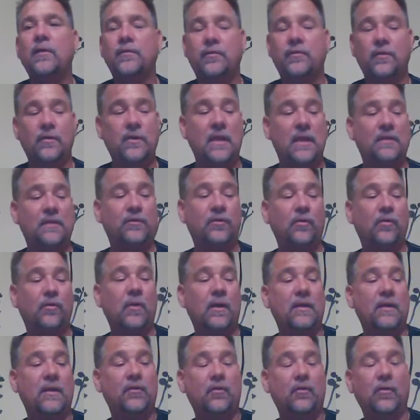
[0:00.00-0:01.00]
So that's your
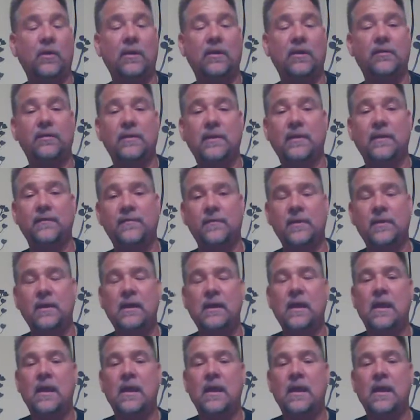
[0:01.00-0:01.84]
greatest gift.